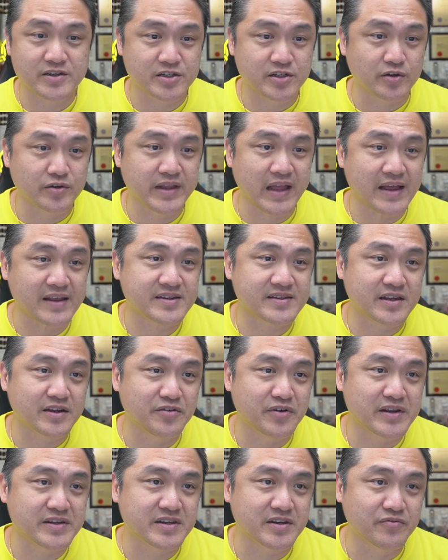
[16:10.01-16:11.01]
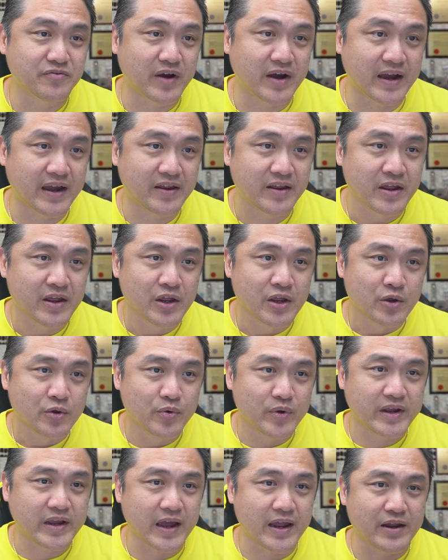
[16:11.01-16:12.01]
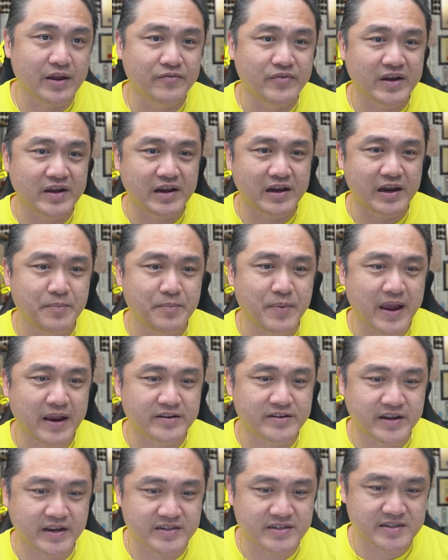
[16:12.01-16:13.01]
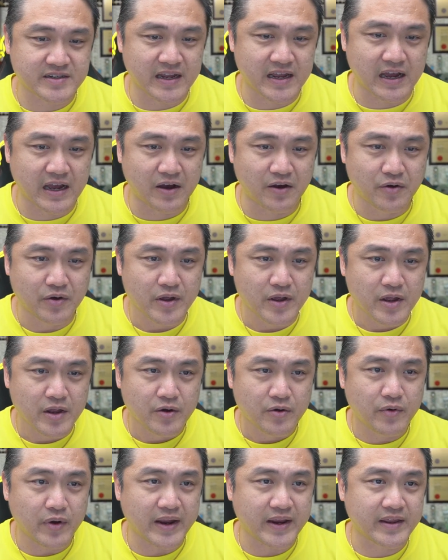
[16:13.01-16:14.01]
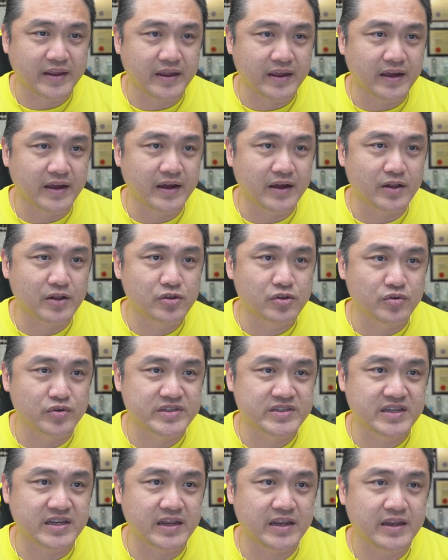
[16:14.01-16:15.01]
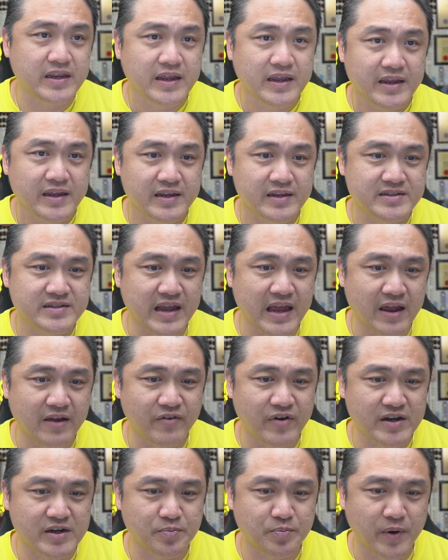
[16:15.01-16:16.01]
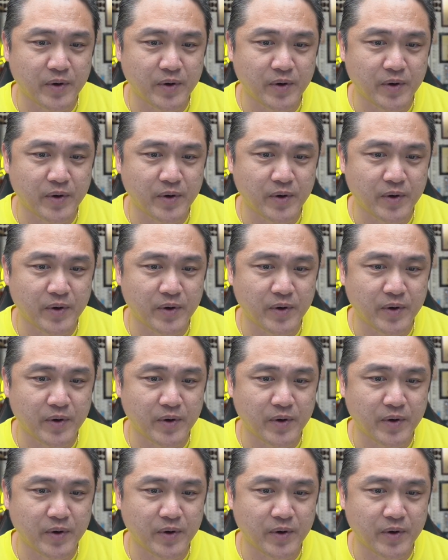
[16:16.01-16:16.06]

So that's the reason why we kind of back just now right here to see his average